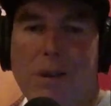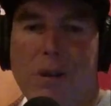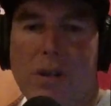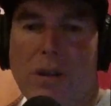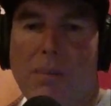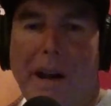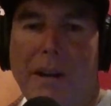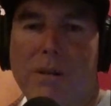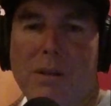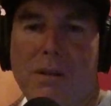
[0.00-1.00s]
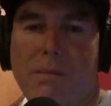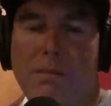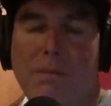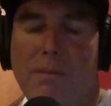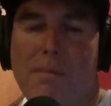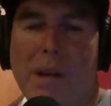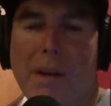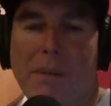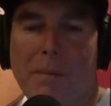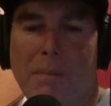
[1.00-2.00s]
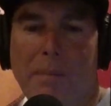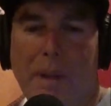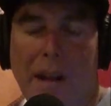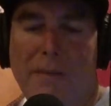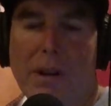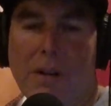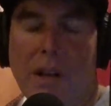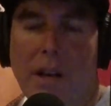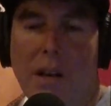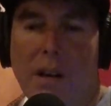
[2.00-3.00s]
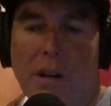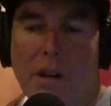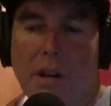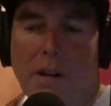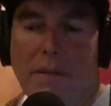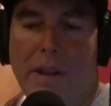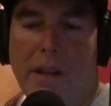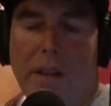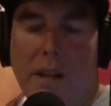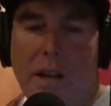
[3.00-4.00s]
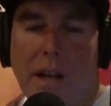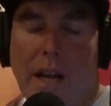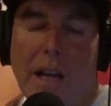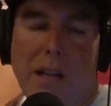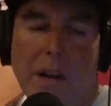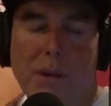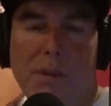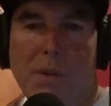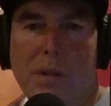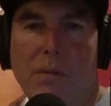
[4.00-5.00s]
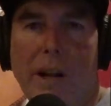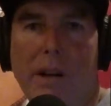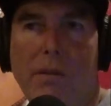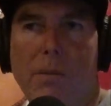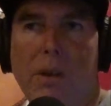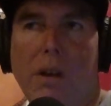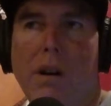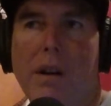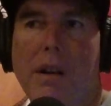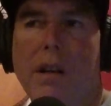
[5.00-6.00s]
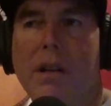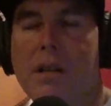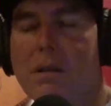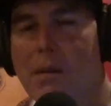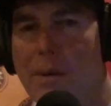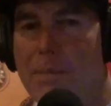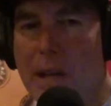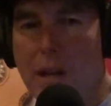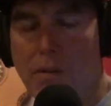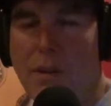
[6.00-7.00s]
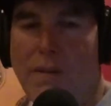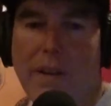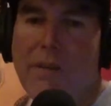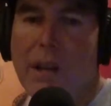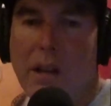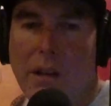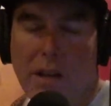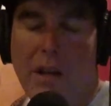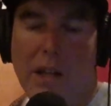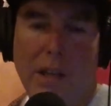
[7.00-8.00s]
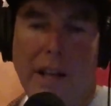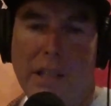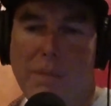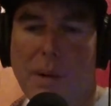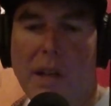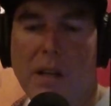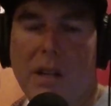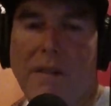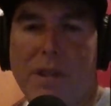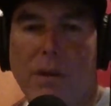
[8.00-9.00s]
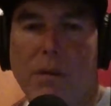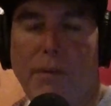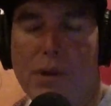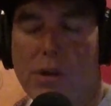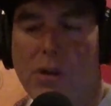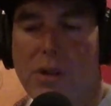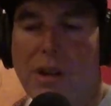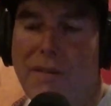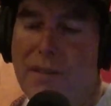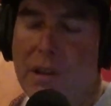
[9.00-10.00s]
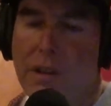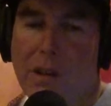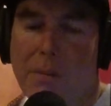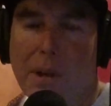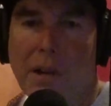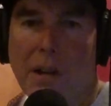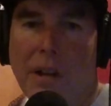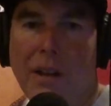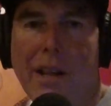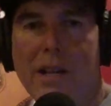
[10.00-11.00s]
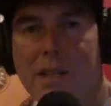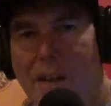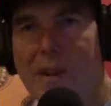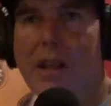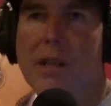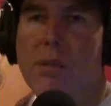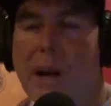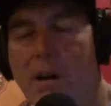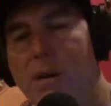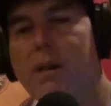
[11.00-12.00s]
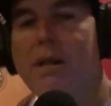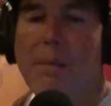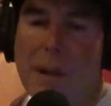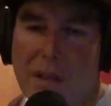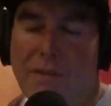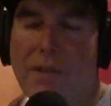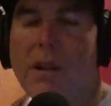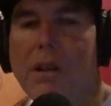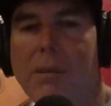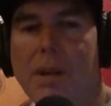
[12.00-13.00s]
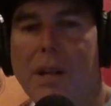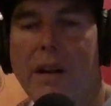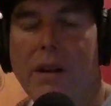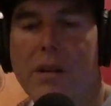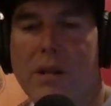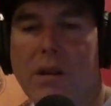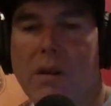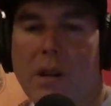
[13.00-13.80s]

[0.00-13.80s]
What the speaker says: or so pounds minimum heavier than the KTM, which puts it right where the Honda is. Being a 350, less spinning stuff, so for sure it's going to feel a little bit less, having less power. That makes it feel a little bit lighter. So